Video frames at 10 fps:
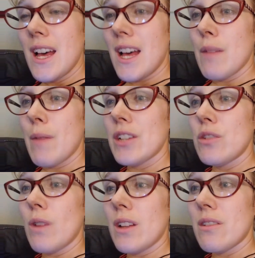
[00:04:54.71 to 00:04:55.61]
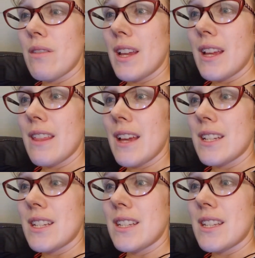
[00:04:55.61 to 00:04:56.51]
Um, I do also think
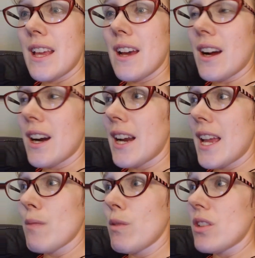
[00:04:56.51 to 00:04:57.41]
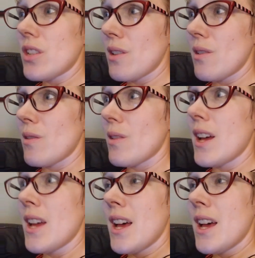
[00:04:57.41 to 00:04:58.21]
that since they are able to